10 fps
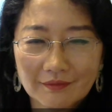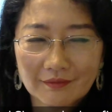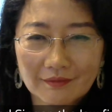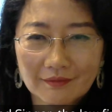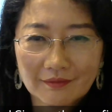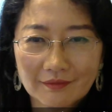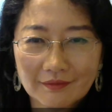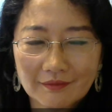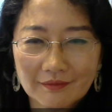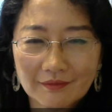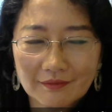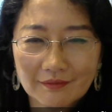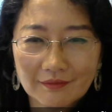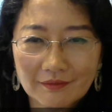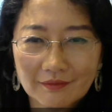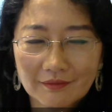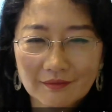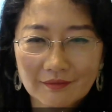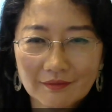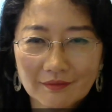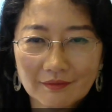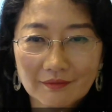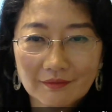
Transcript: (silent)